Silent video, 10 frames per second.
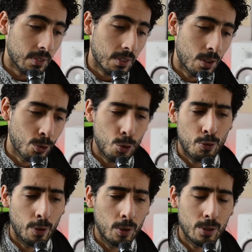those
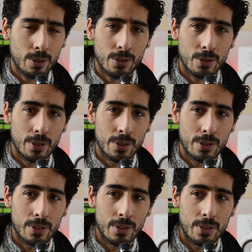folks
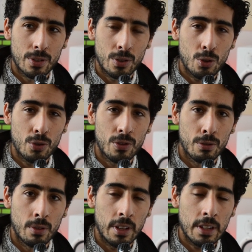used
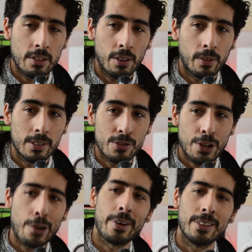integral
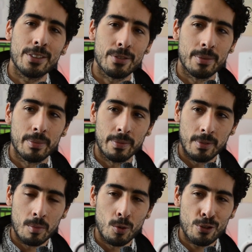serialism, a
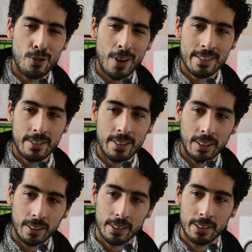more
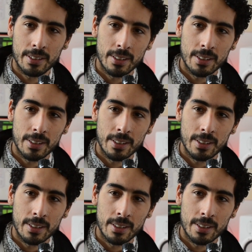drastical and